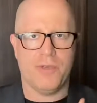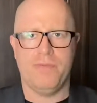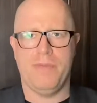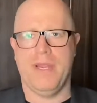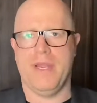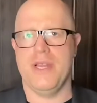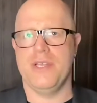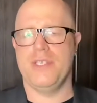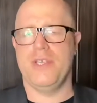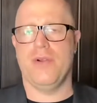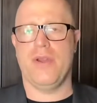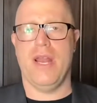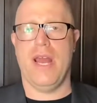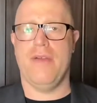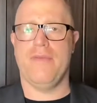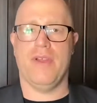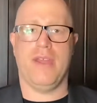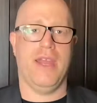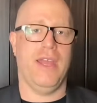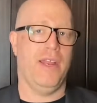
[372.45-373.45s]
Because you can have
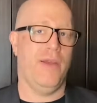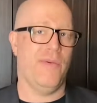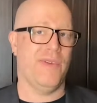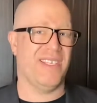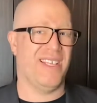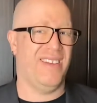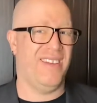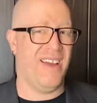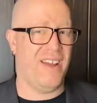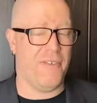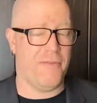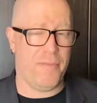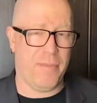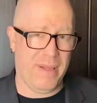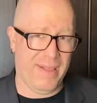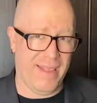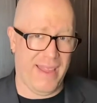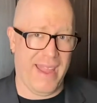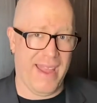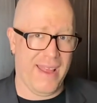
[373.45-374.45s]
a kid who has a lot of
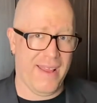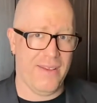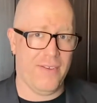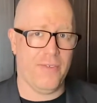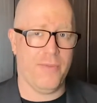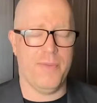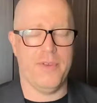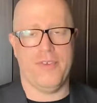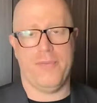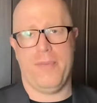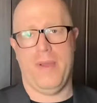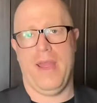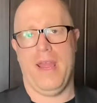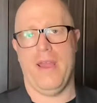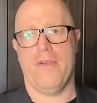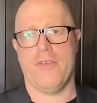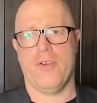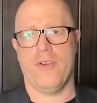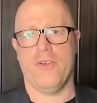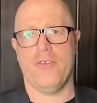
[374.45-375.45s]
planned
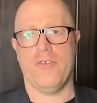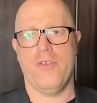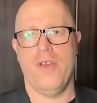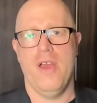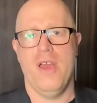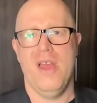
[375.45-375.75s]
misbehaviors,